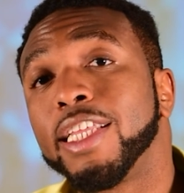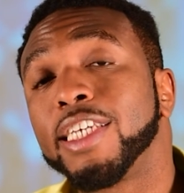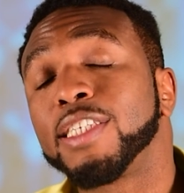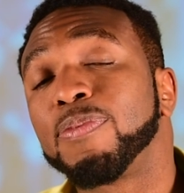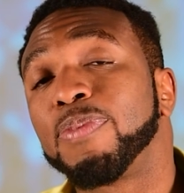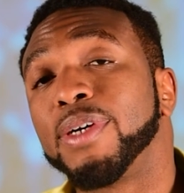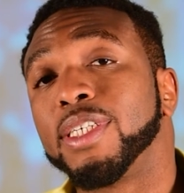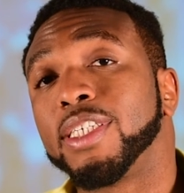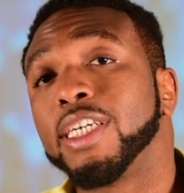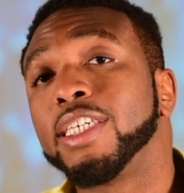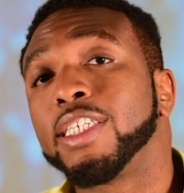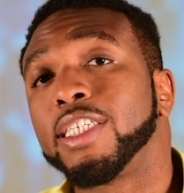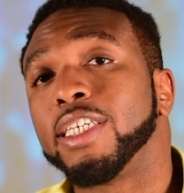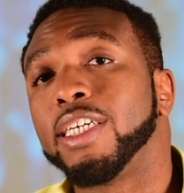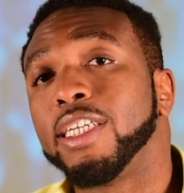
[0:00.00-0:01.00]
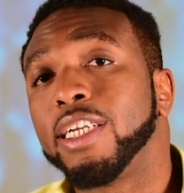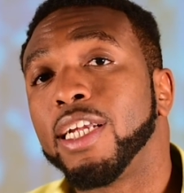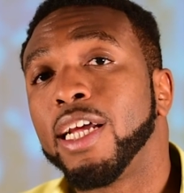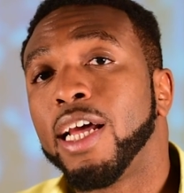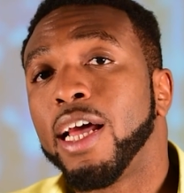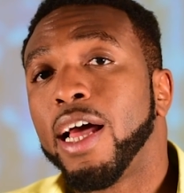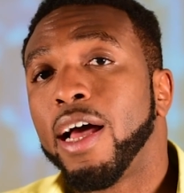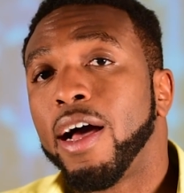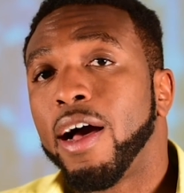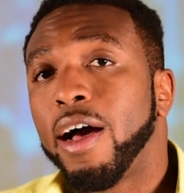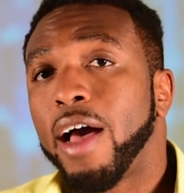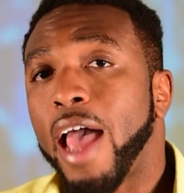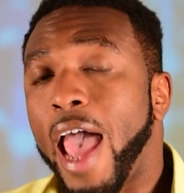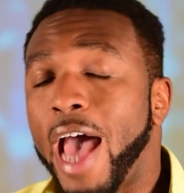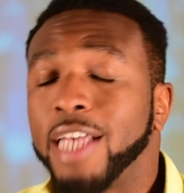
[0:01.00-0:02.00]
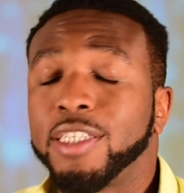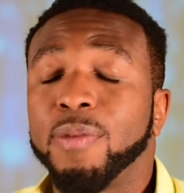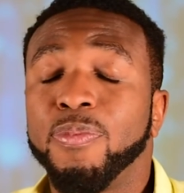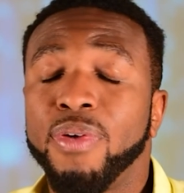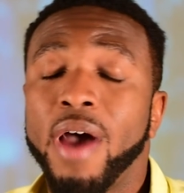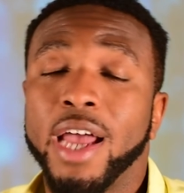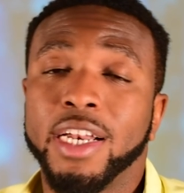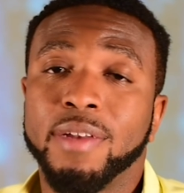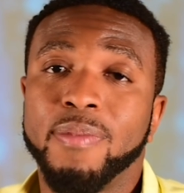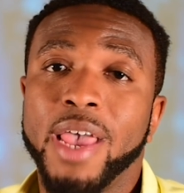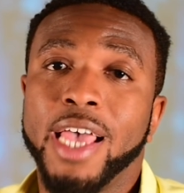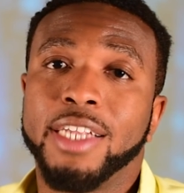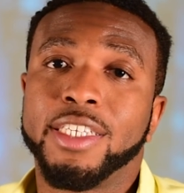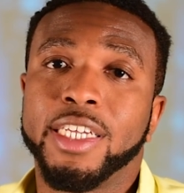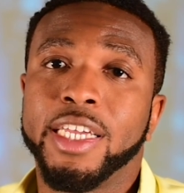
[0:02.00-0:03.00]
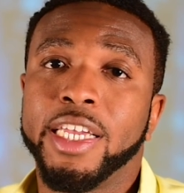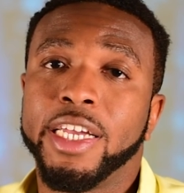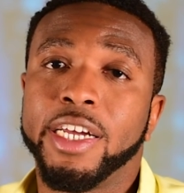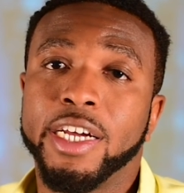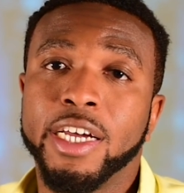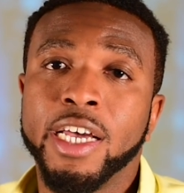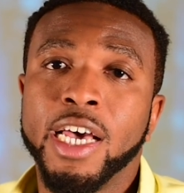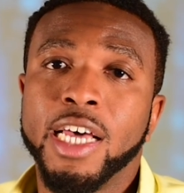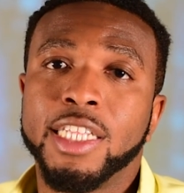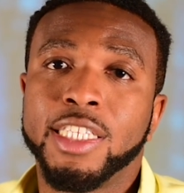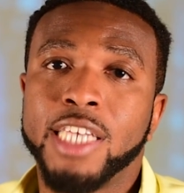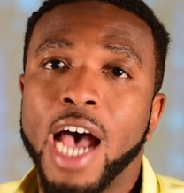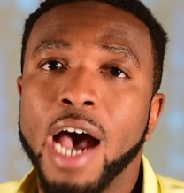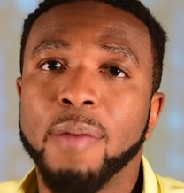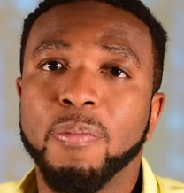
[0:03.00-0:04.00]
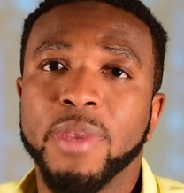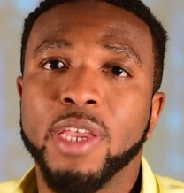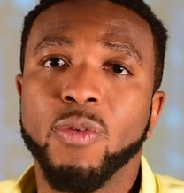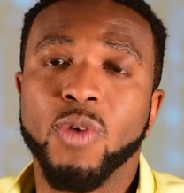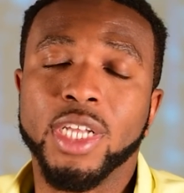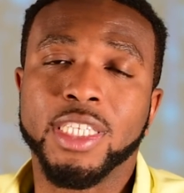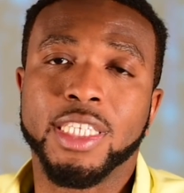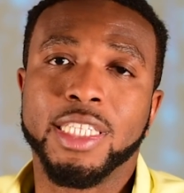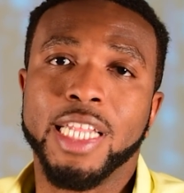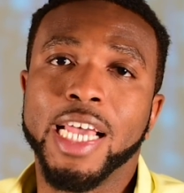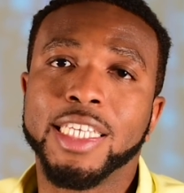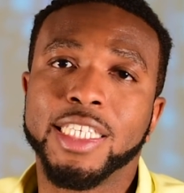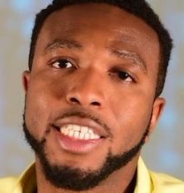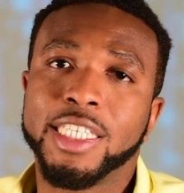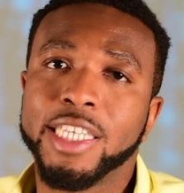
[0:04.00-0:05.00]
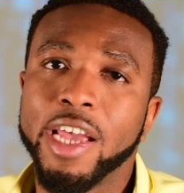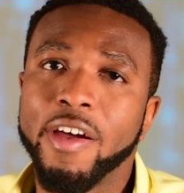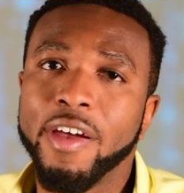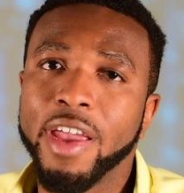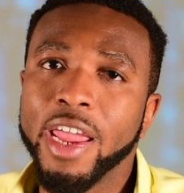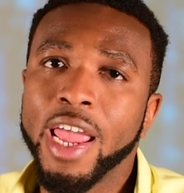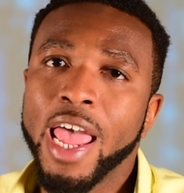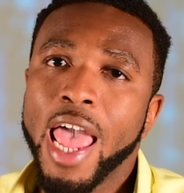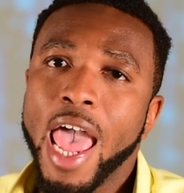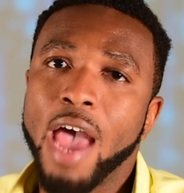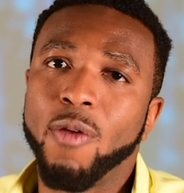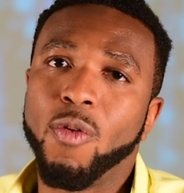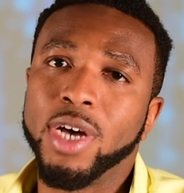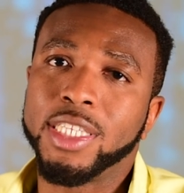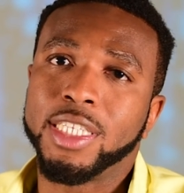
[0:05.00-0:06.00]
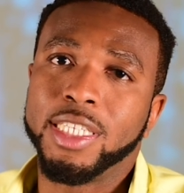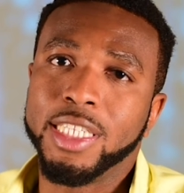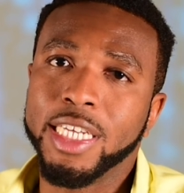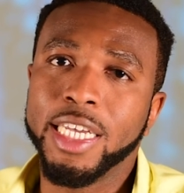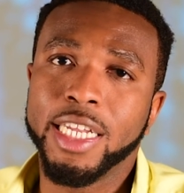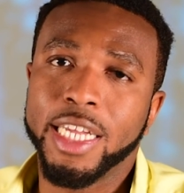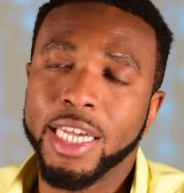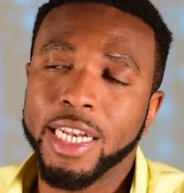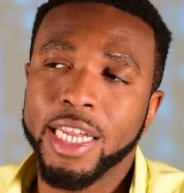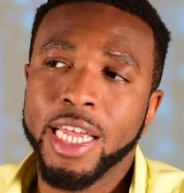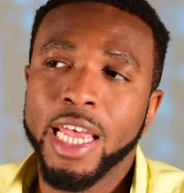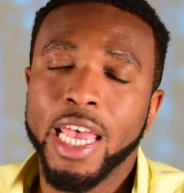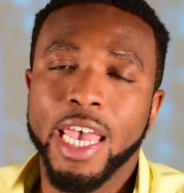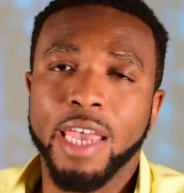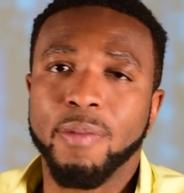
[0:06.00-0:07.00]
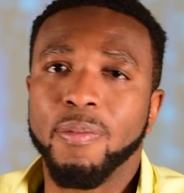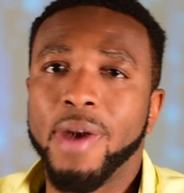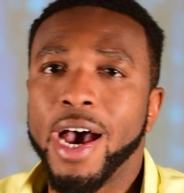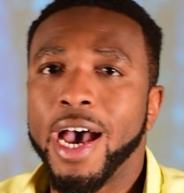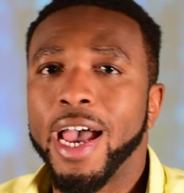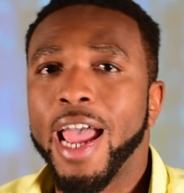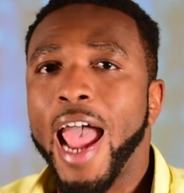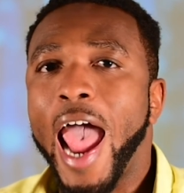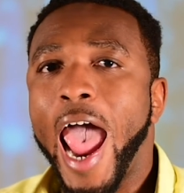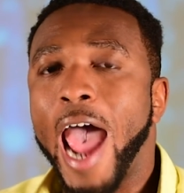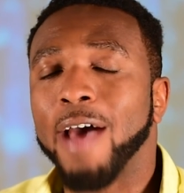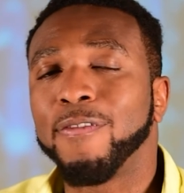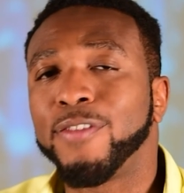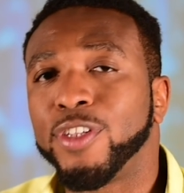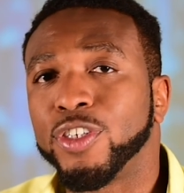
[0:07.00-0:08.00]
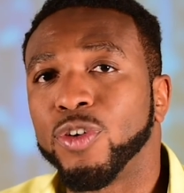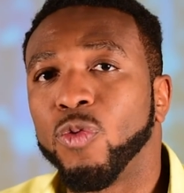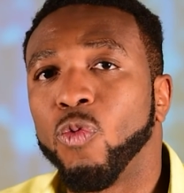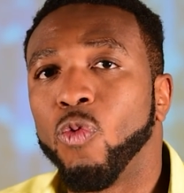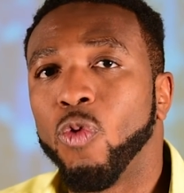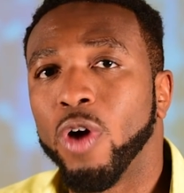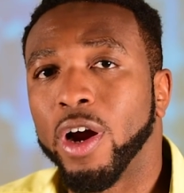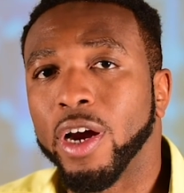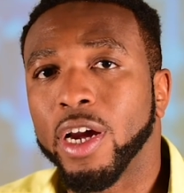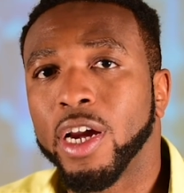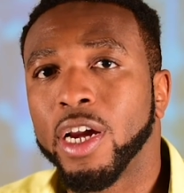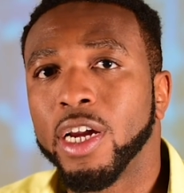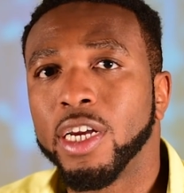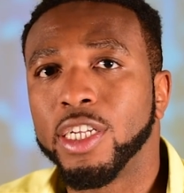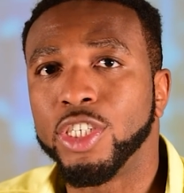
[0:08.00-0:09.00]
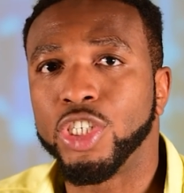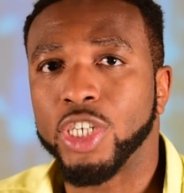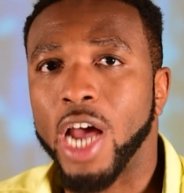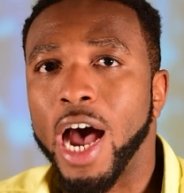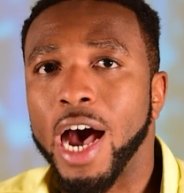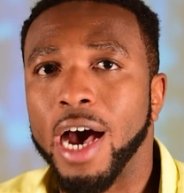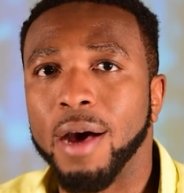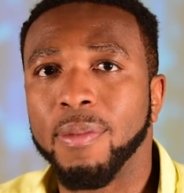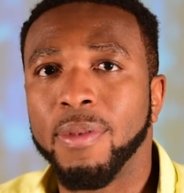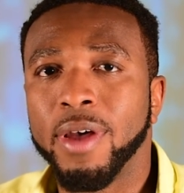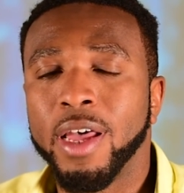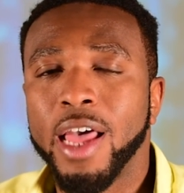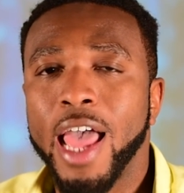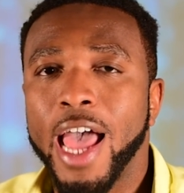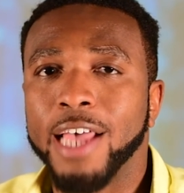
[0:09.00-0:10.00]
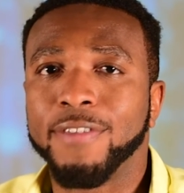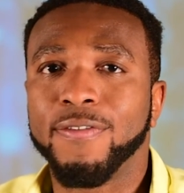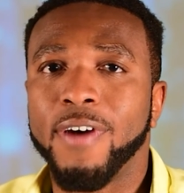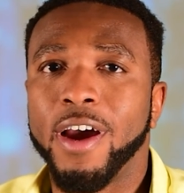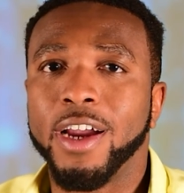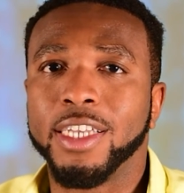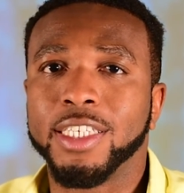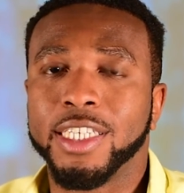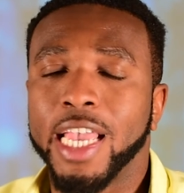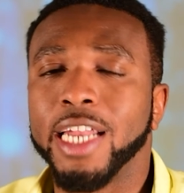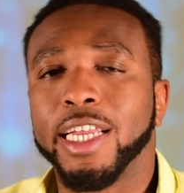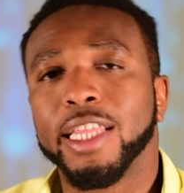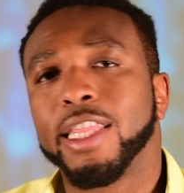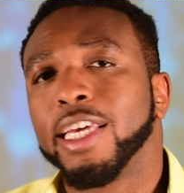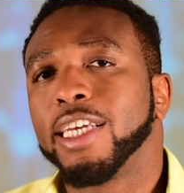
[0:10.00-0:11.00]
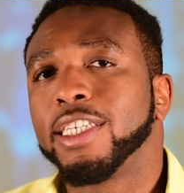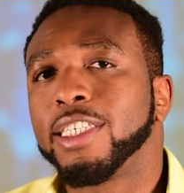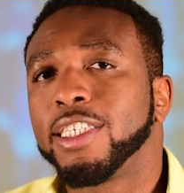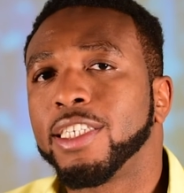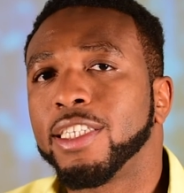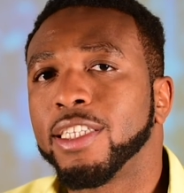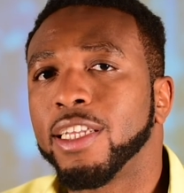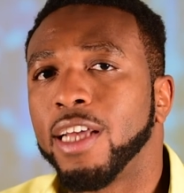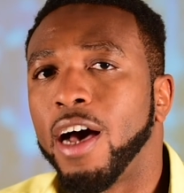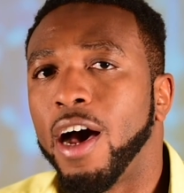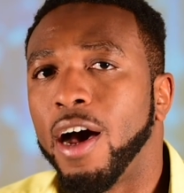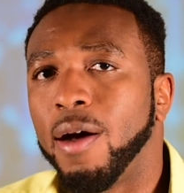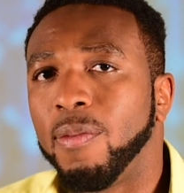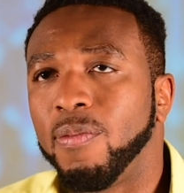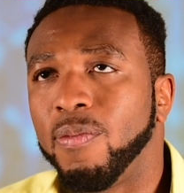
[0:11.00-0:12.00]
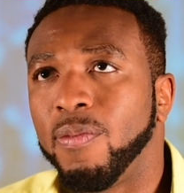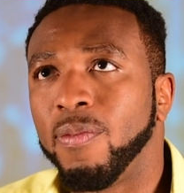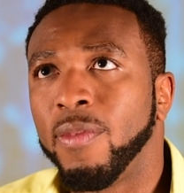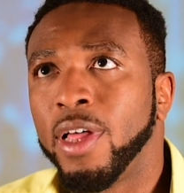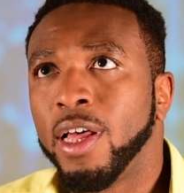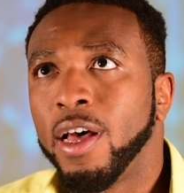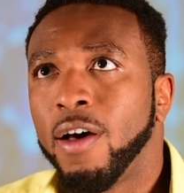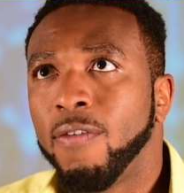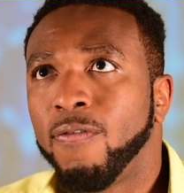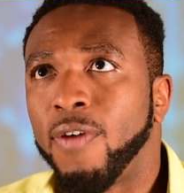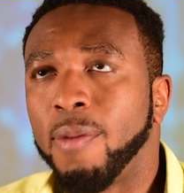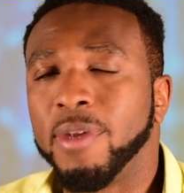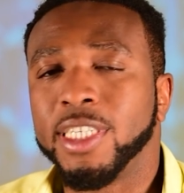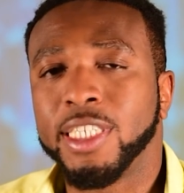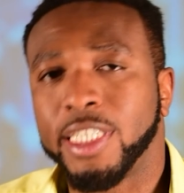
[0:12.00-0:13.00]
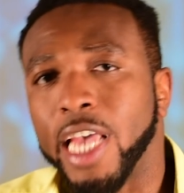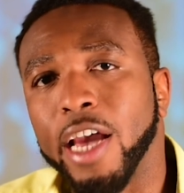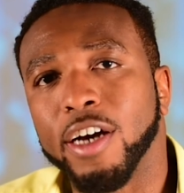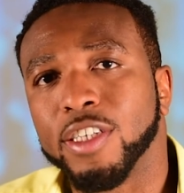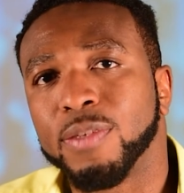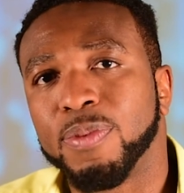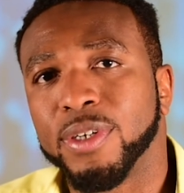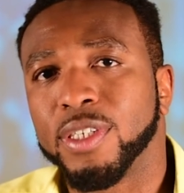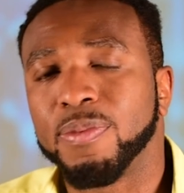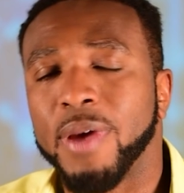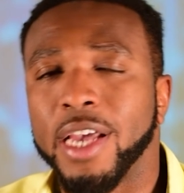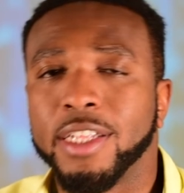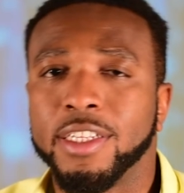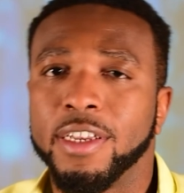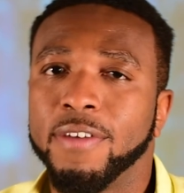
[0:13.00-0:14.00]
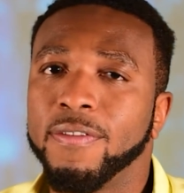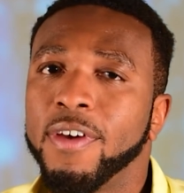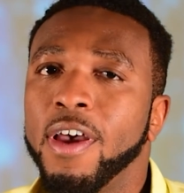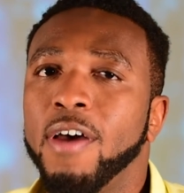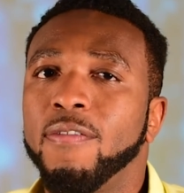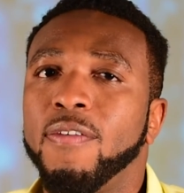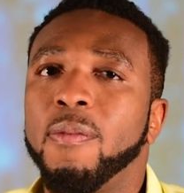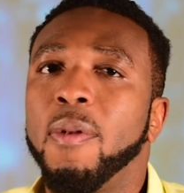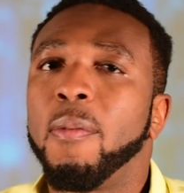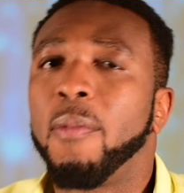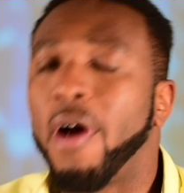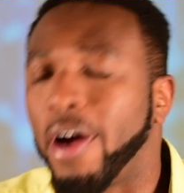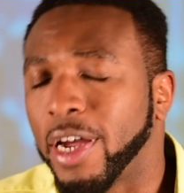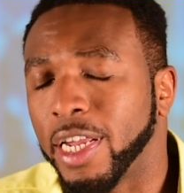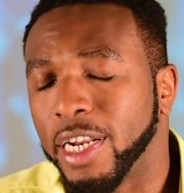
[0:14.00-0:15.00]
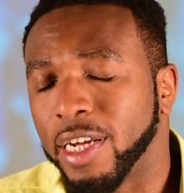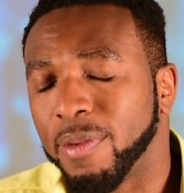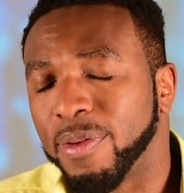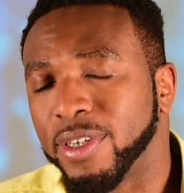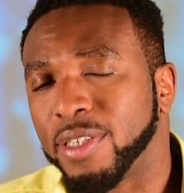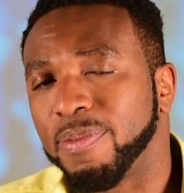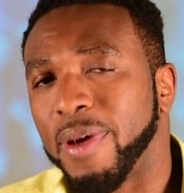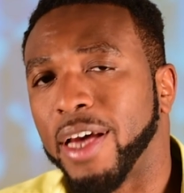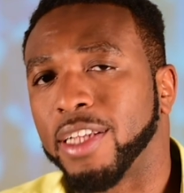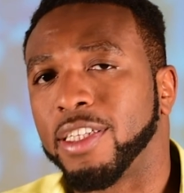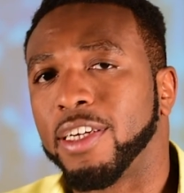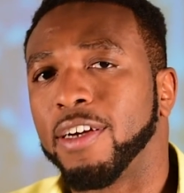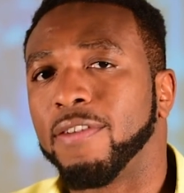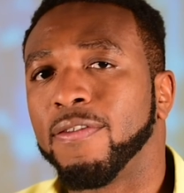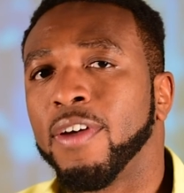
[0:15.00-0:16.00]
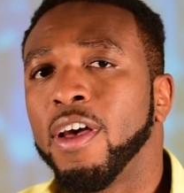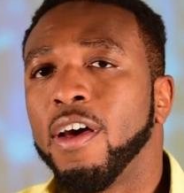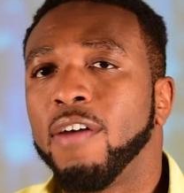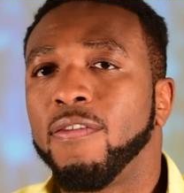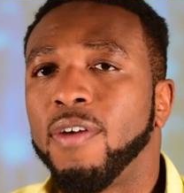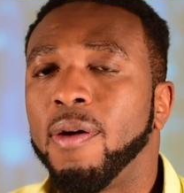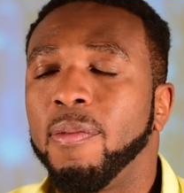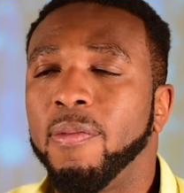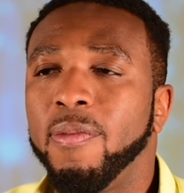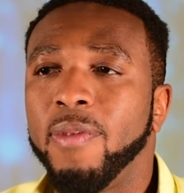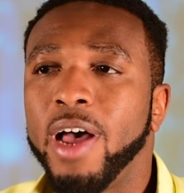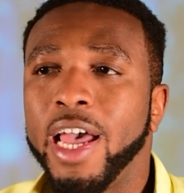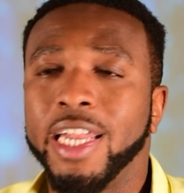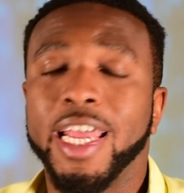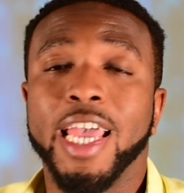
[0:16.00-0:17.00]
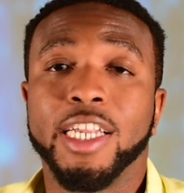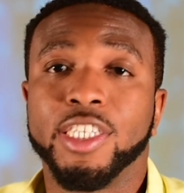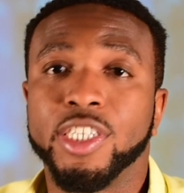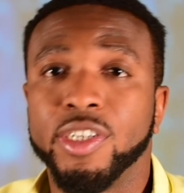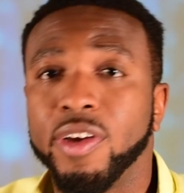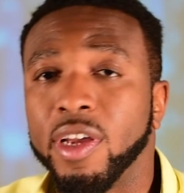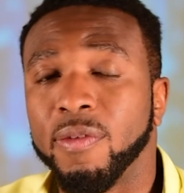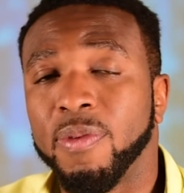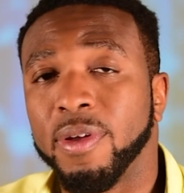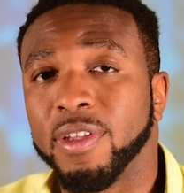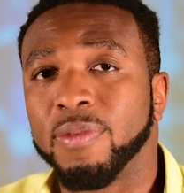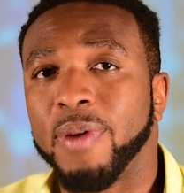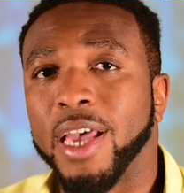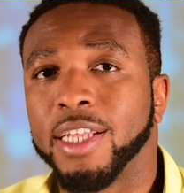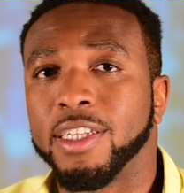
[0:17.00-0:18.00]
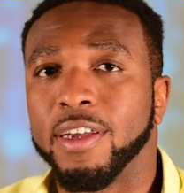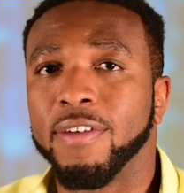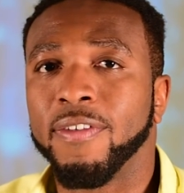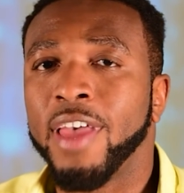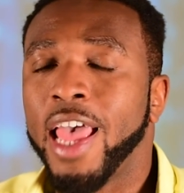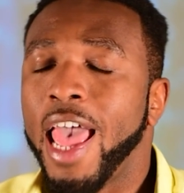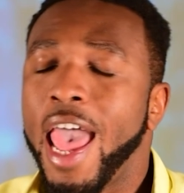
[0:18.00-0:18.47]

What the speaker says: this position as a product manager here taught me what's necessary and what's needed in my after work job, as far as getting things from a sales perspective, from a marketing perspective, from an engineering perspective,